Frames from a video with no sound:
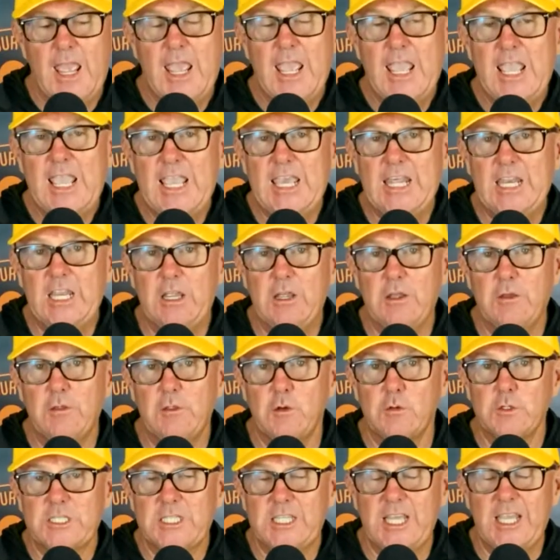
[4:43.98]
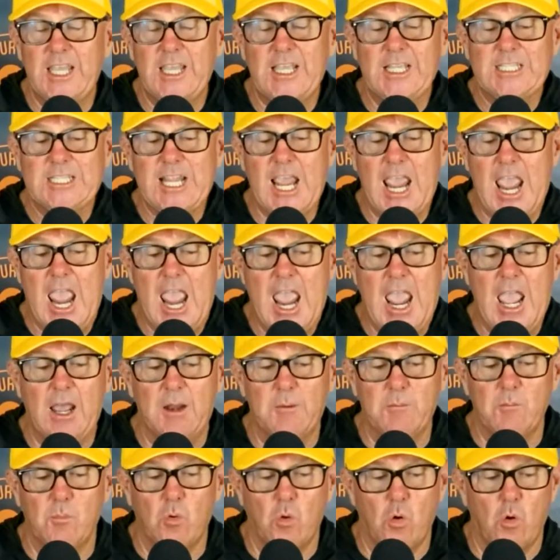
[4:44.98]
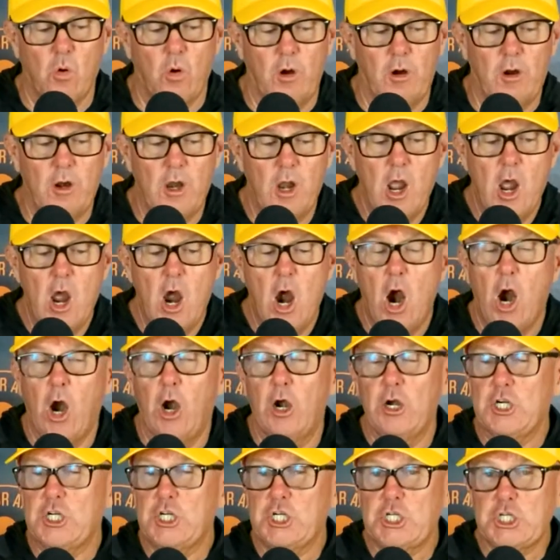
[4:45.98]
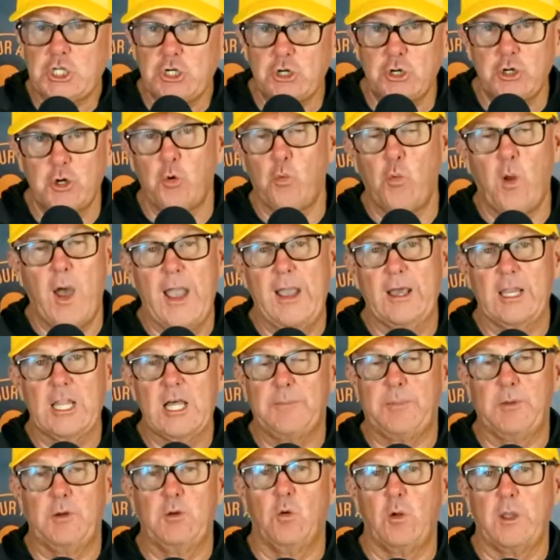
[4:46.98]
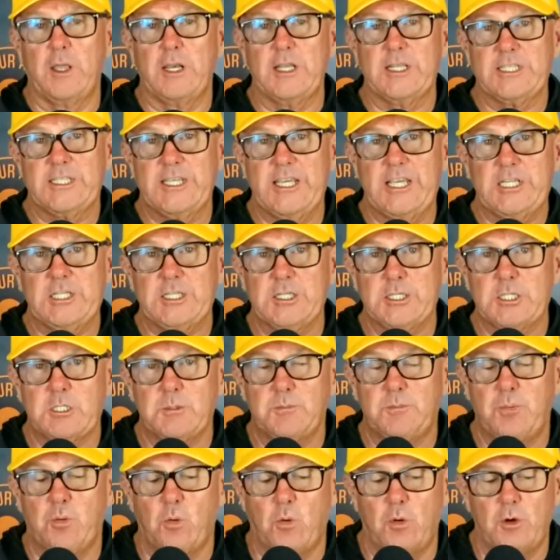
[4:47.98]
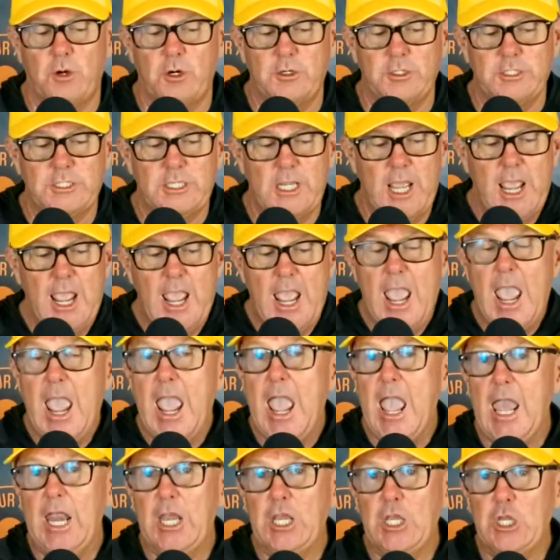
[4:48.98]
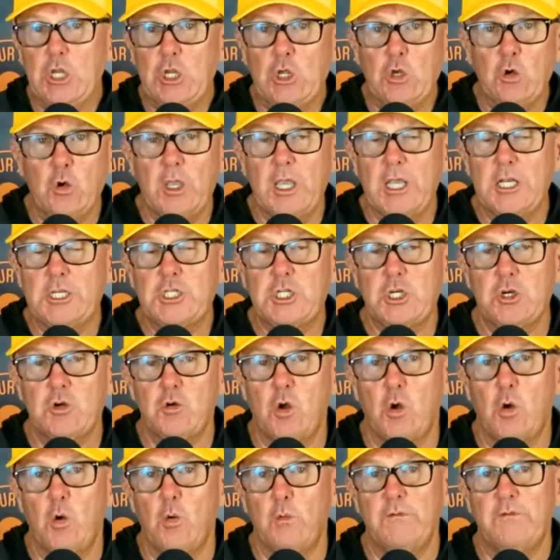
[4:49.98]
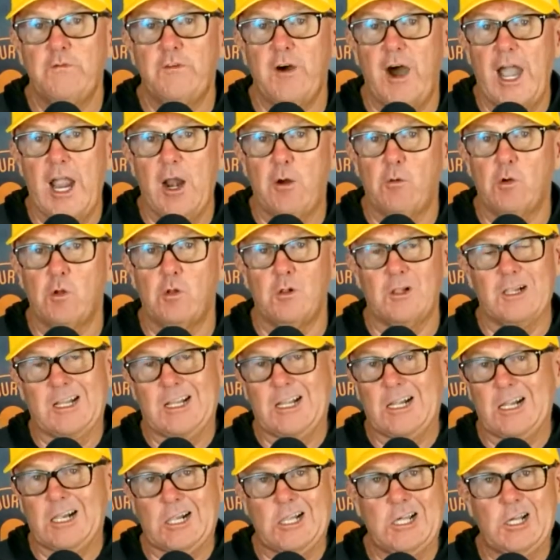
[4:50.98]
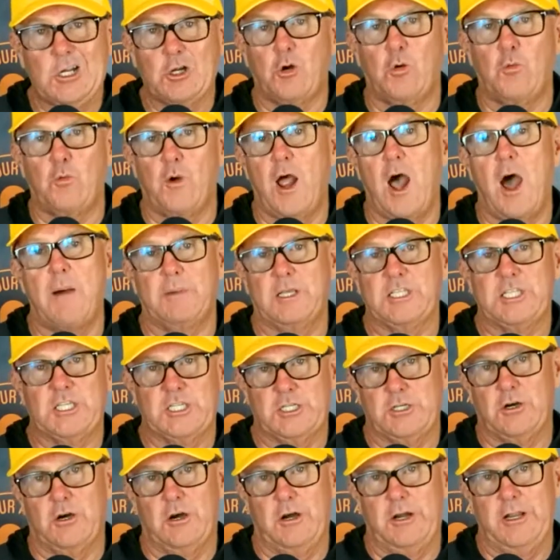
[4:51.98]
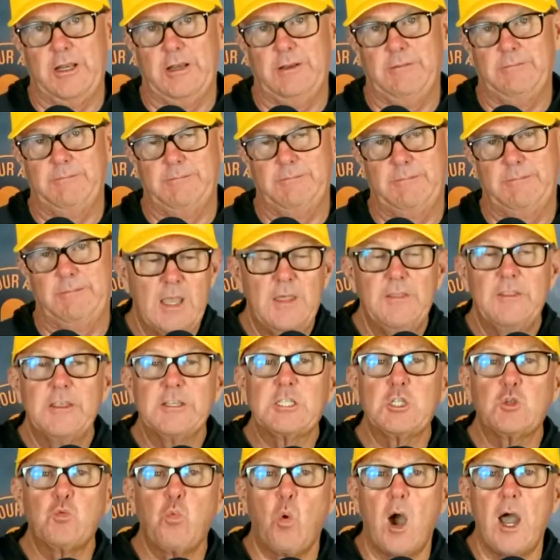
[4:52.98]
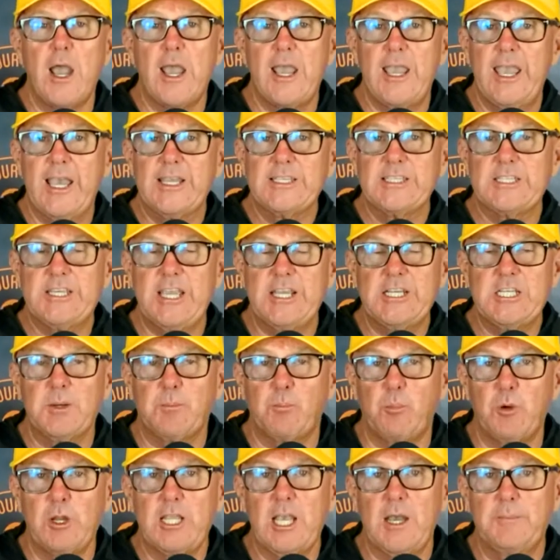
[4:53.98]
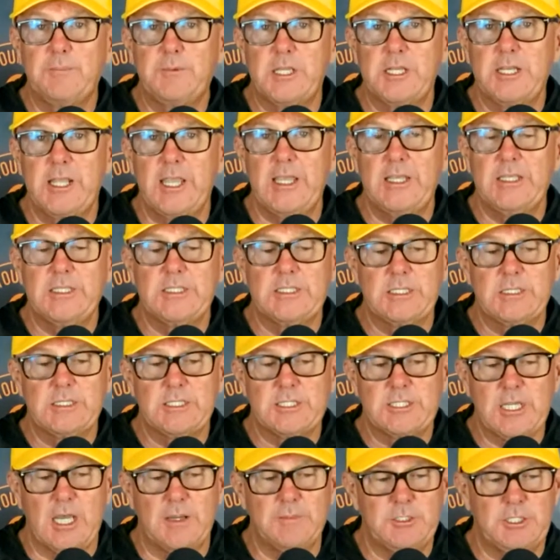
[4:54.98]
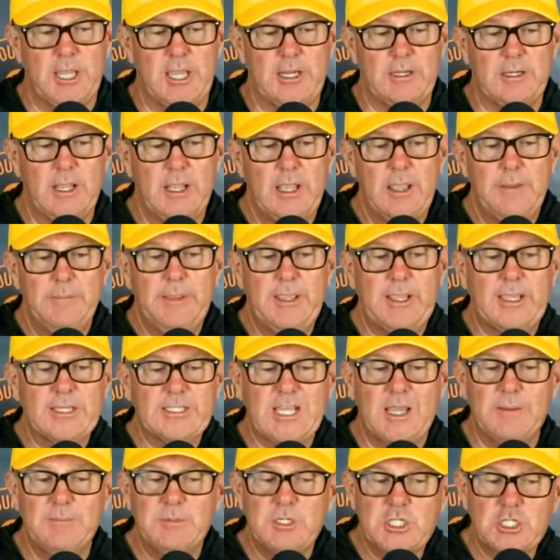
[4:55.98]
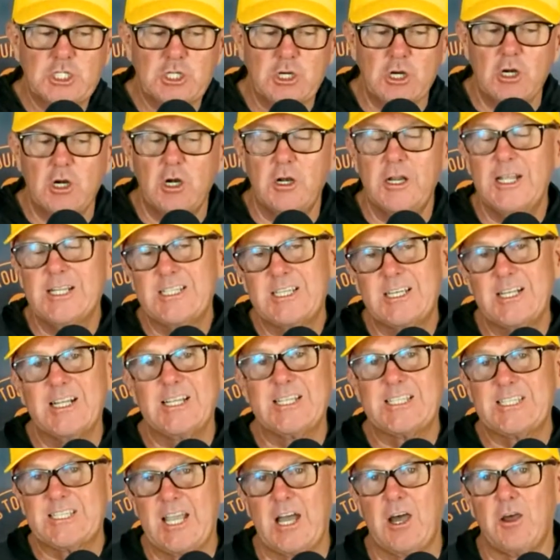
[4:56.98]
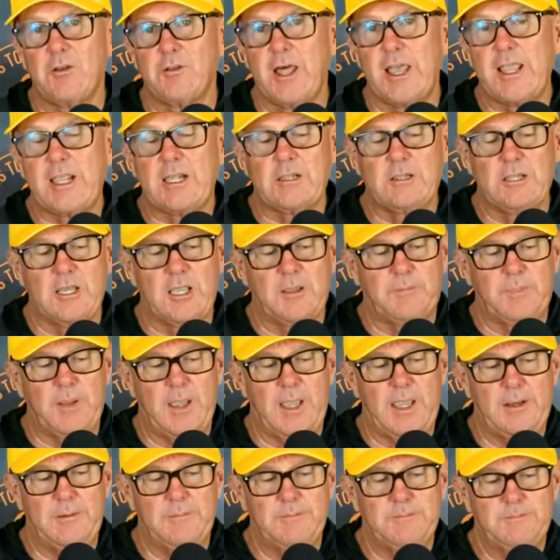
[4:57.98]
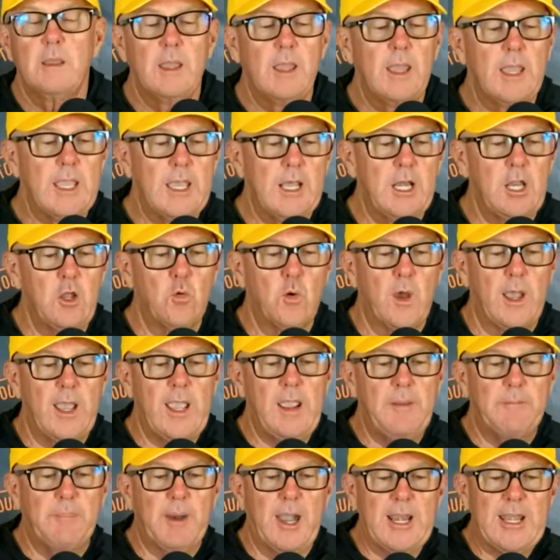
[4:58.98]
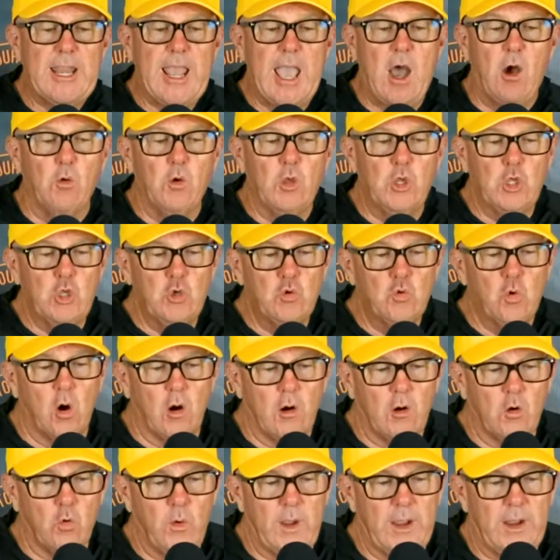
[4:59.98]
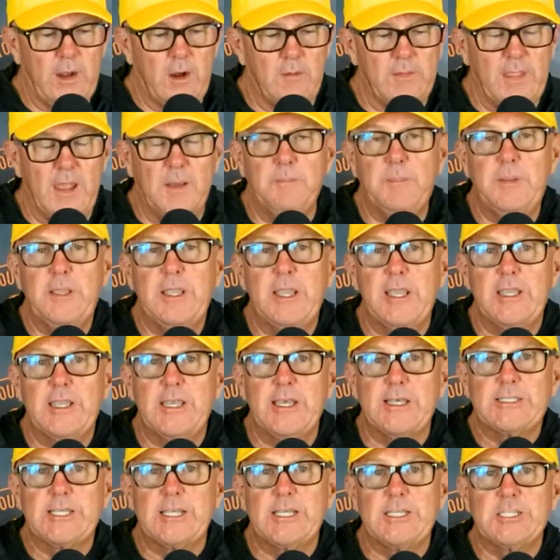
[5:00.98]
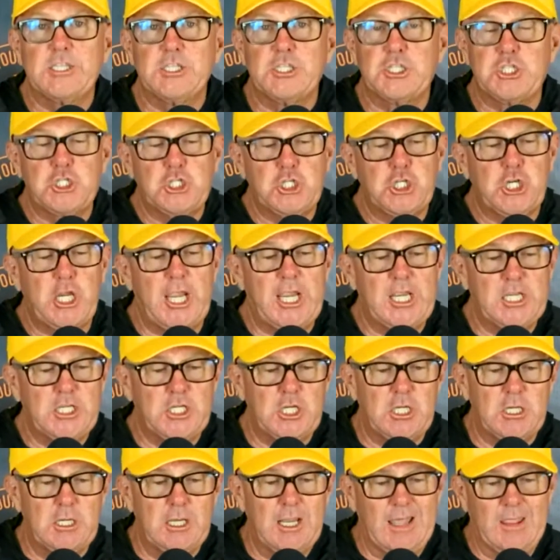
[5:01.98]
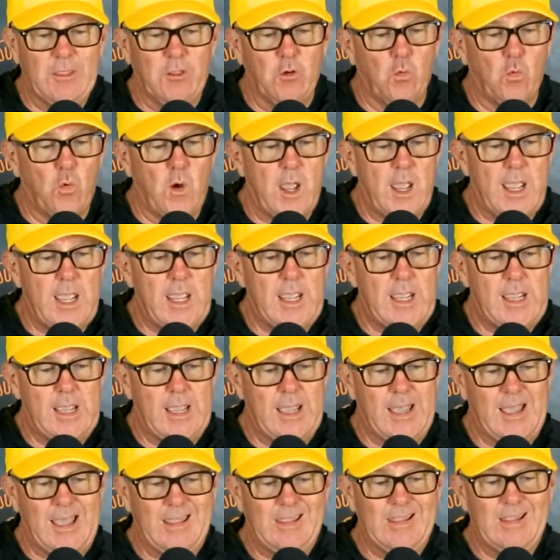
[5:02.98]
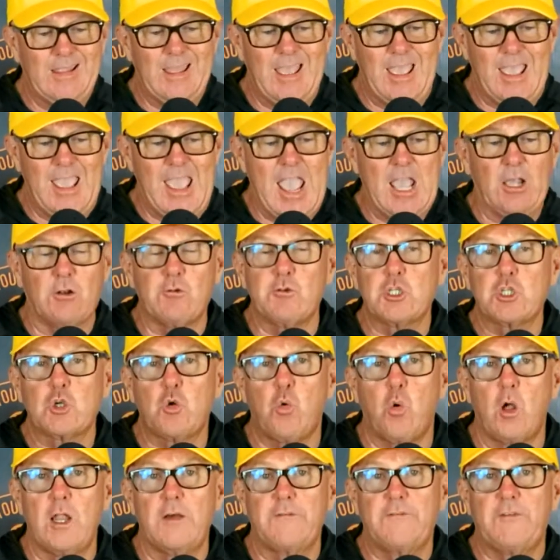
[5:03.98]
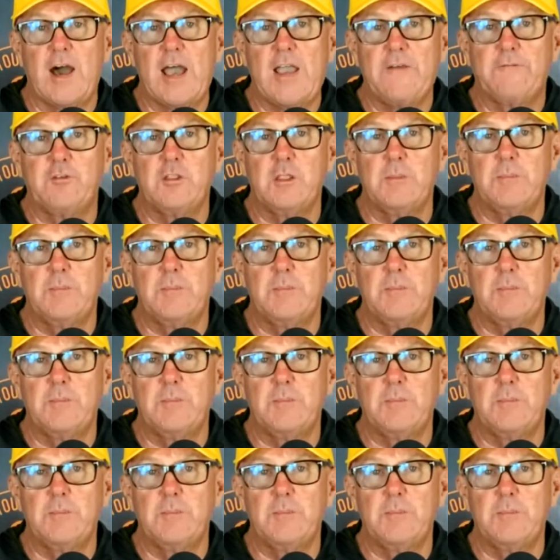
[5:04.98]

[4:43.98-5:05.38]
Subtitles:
Any of those things and more are sure to rile up an organization's supporters, and you'll get your own viral clickorama started. This is why I hesitate to bring up today's subject, because I'm sure it's going to sound like clickbait. Anyway, by now you are aware that BASS is changing the way anglers qualify for the